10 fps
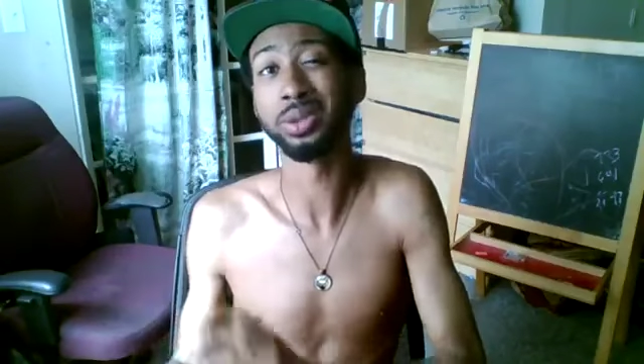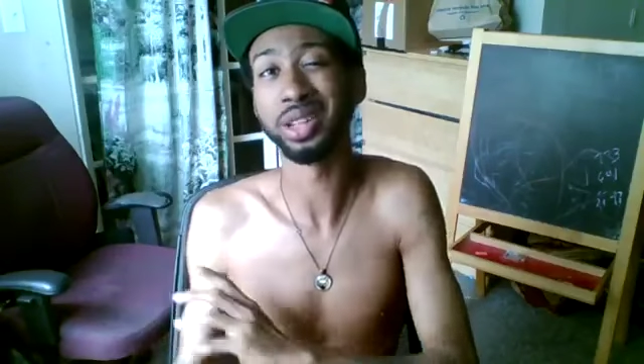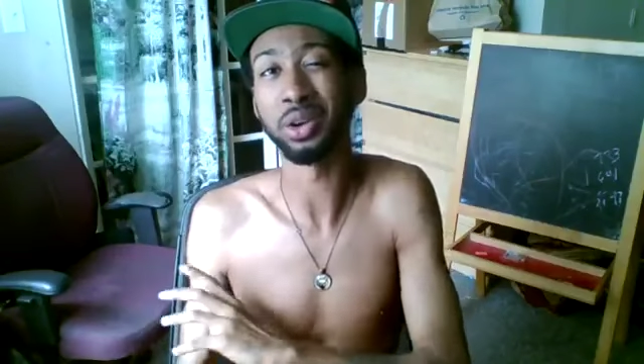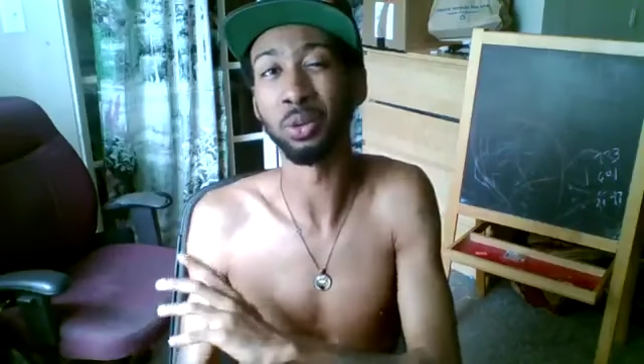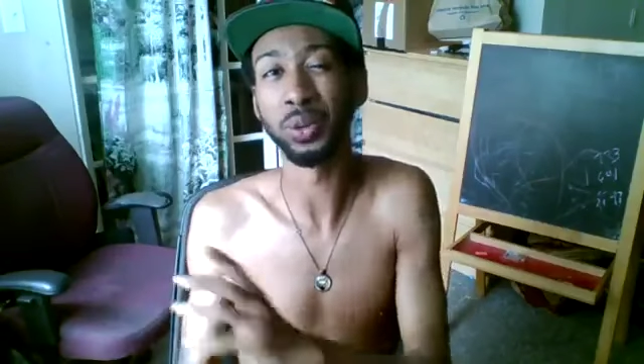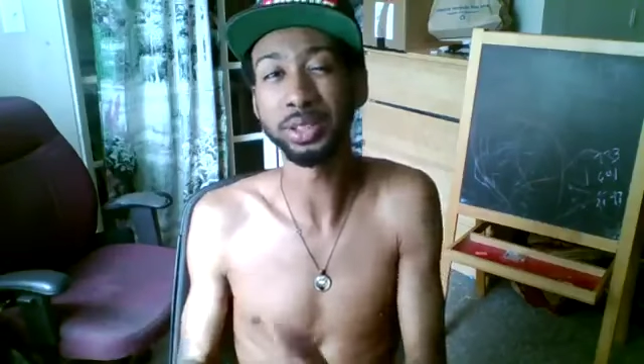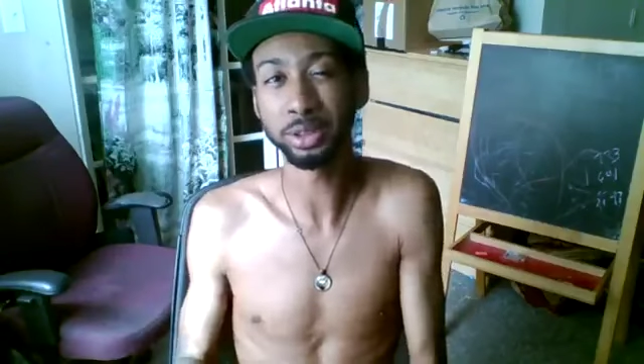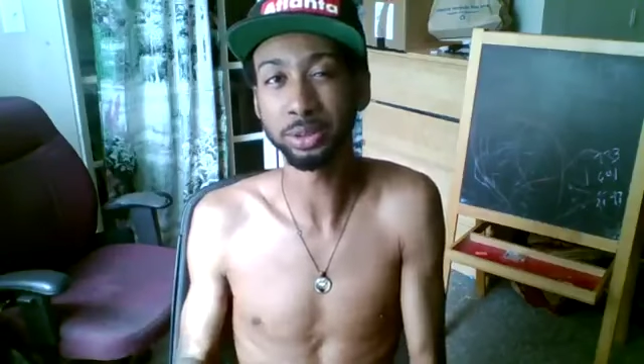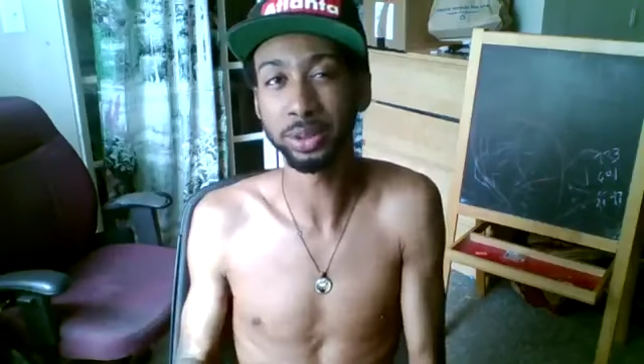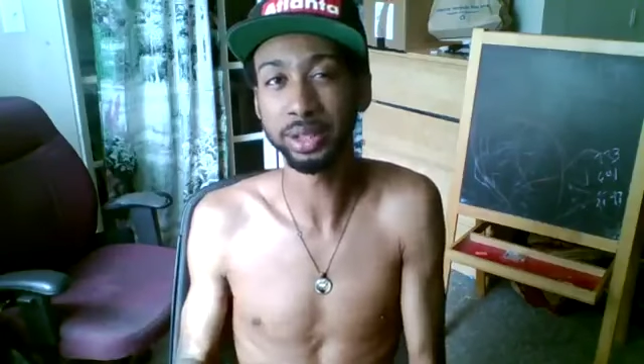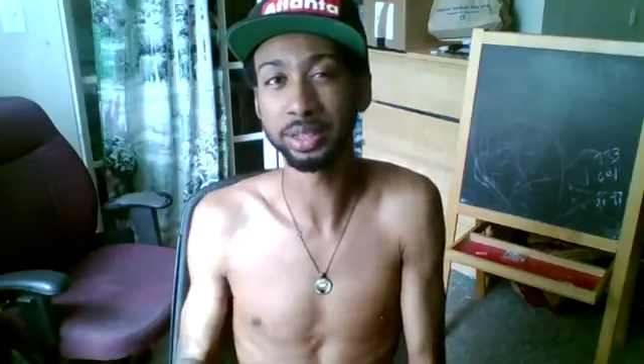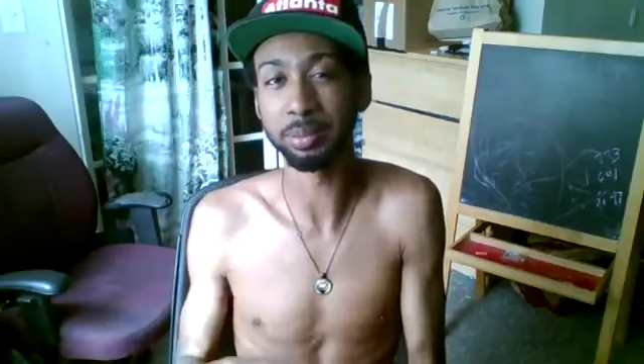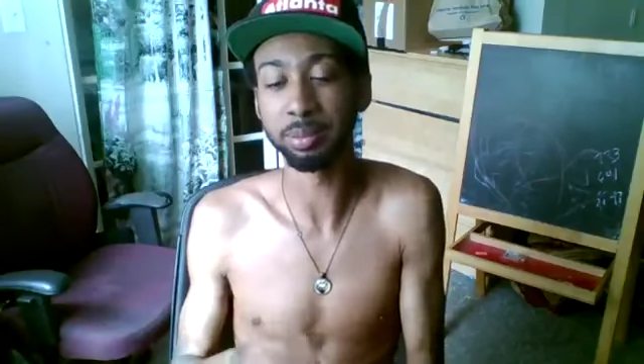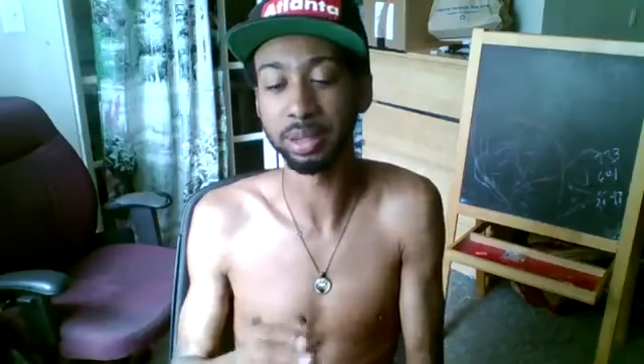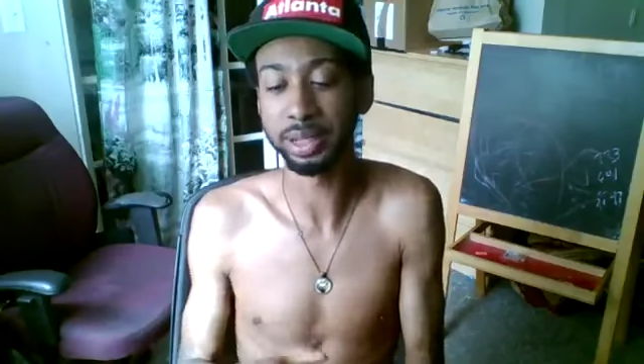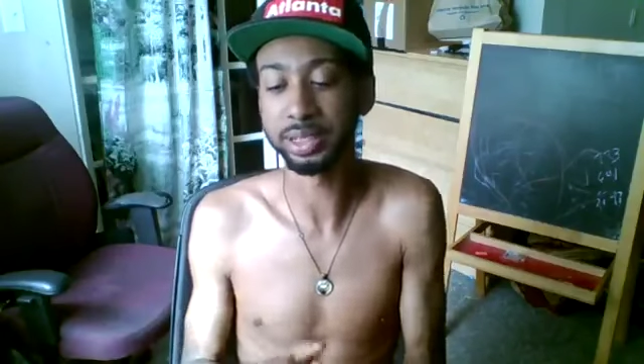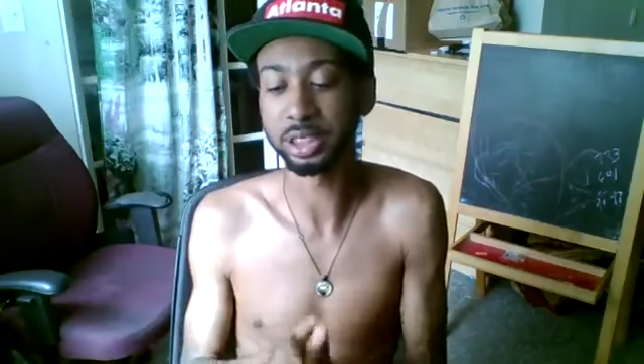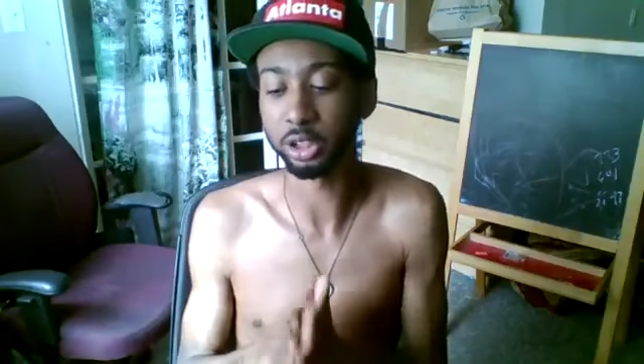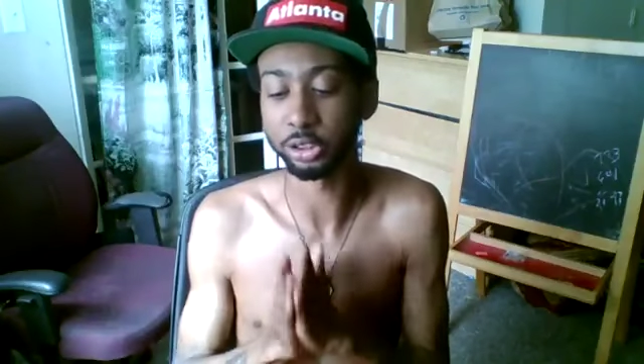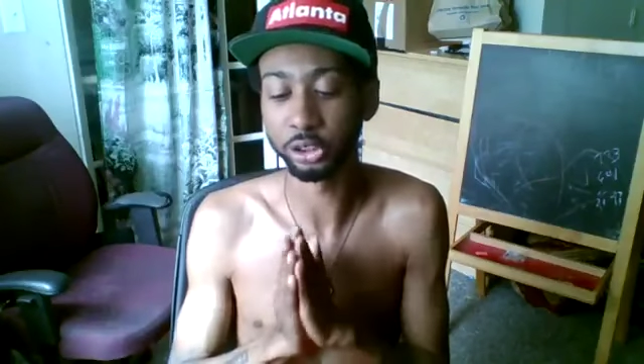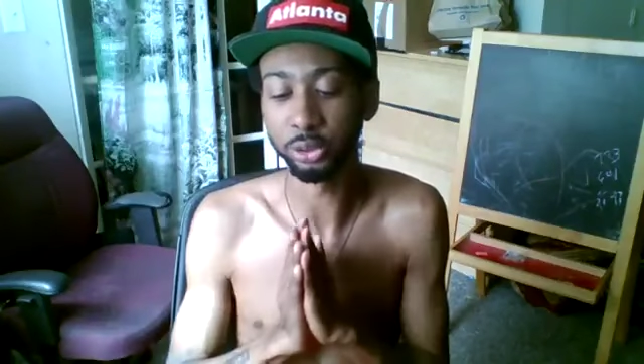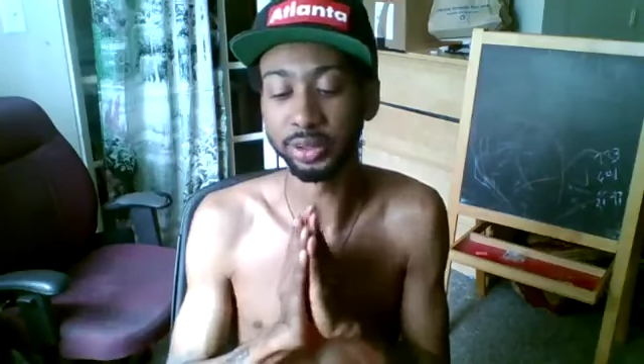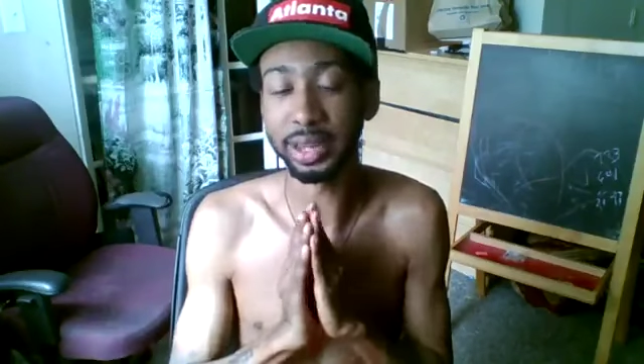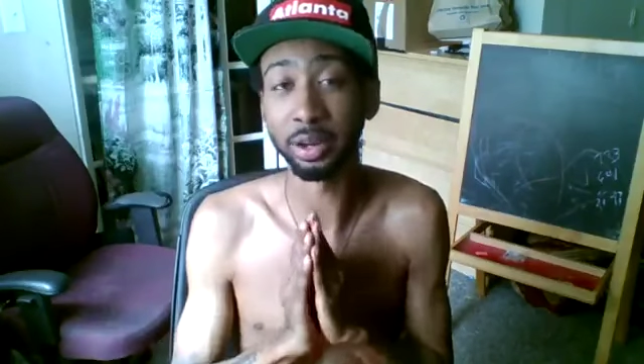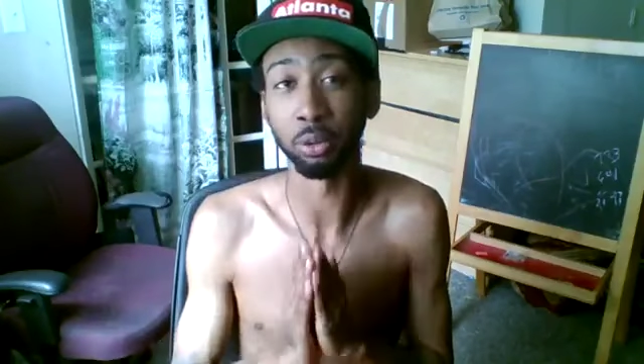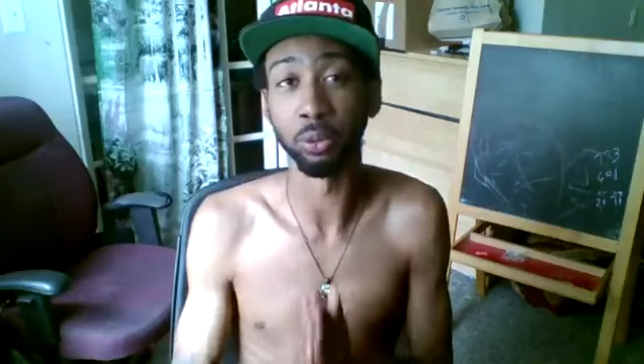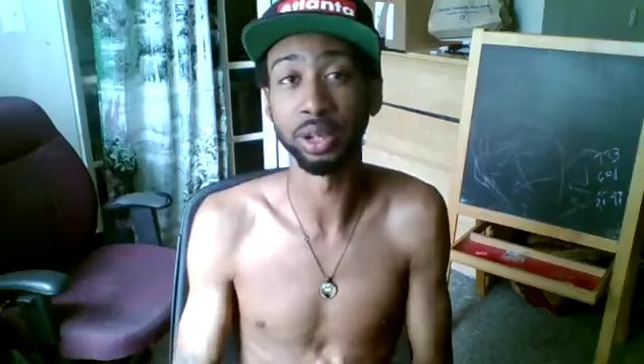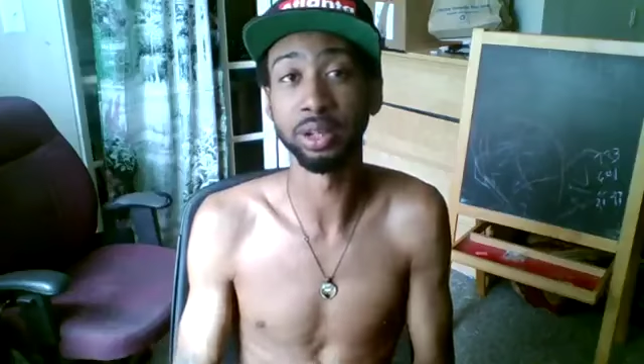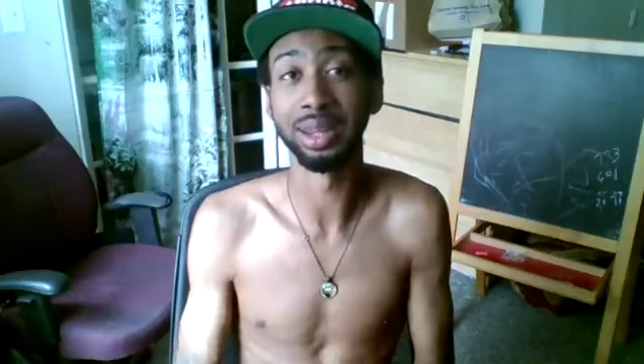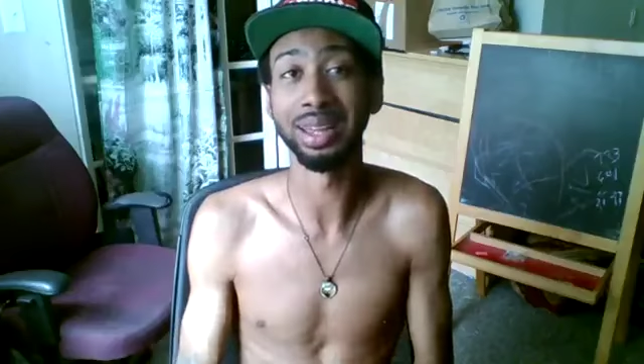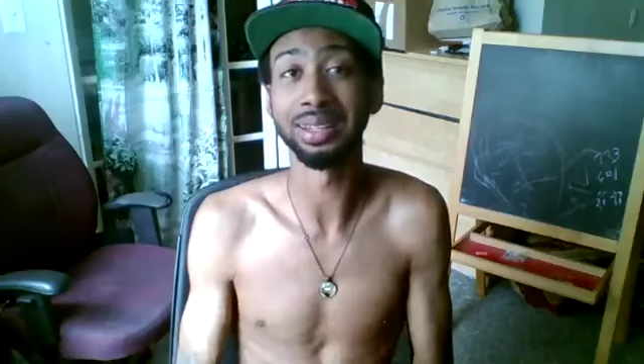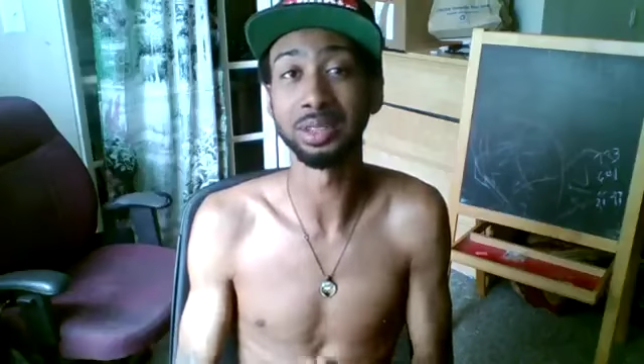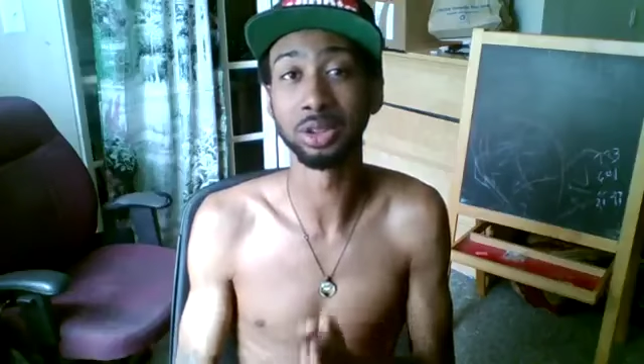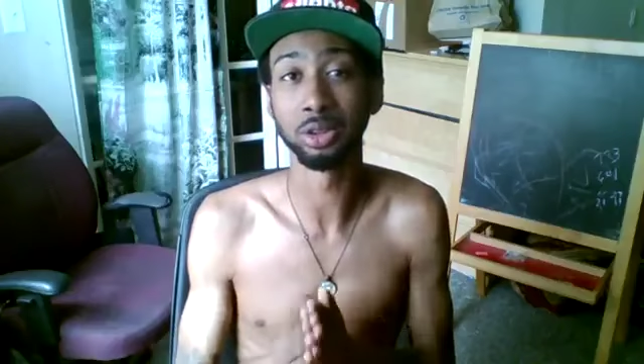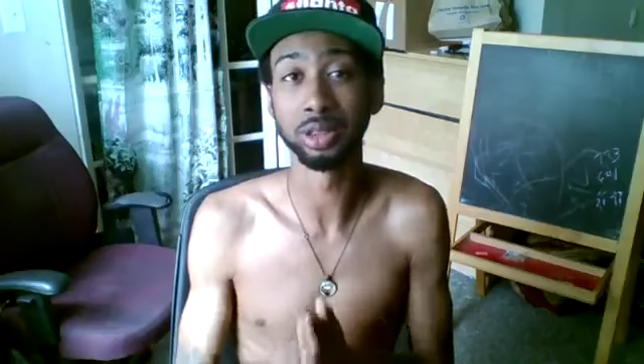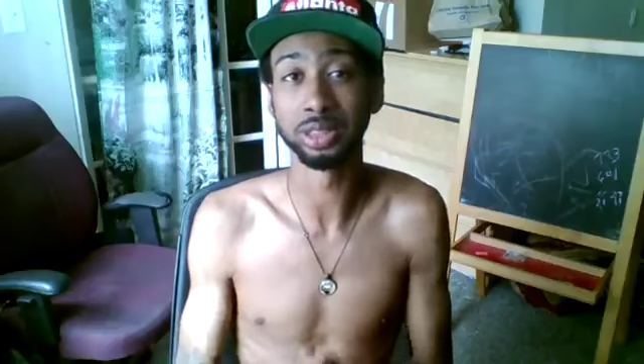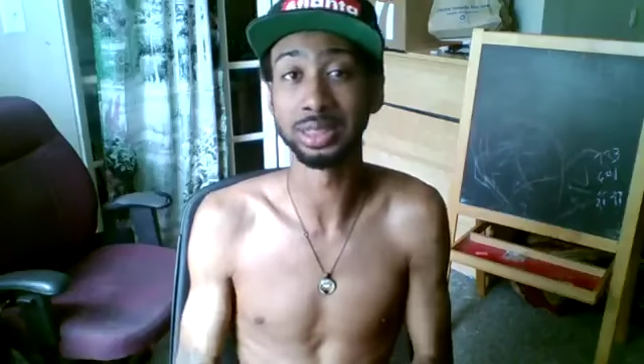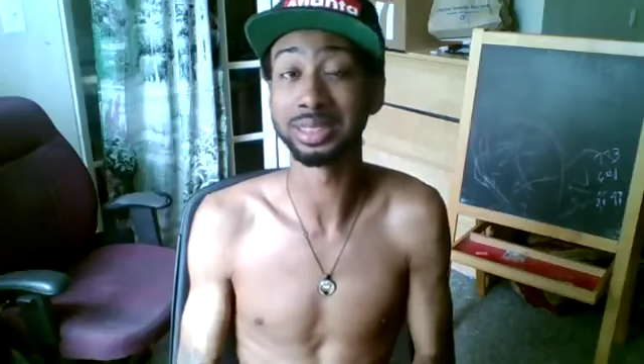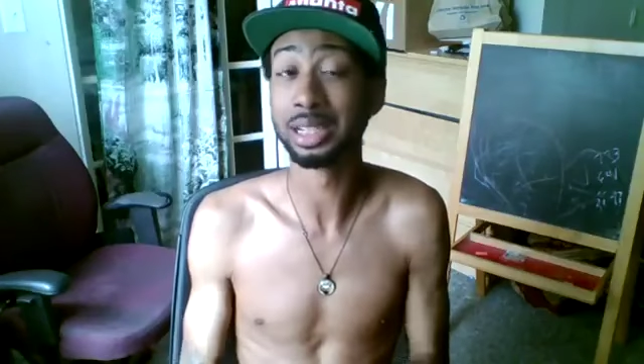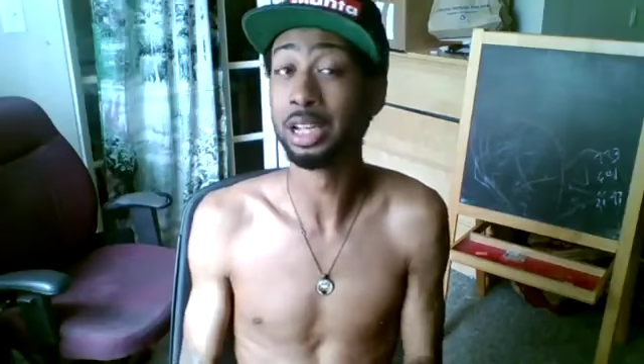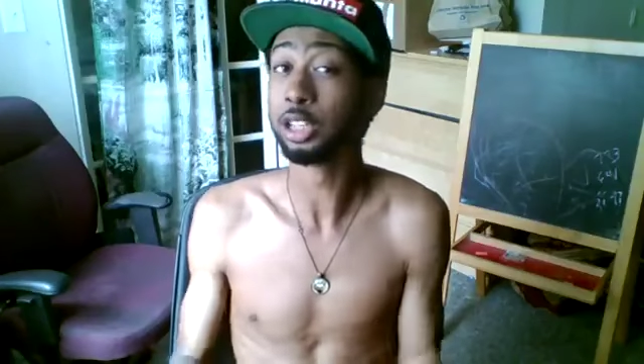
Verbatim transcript: When they go retrograde, the planets are shooting a red light towards us.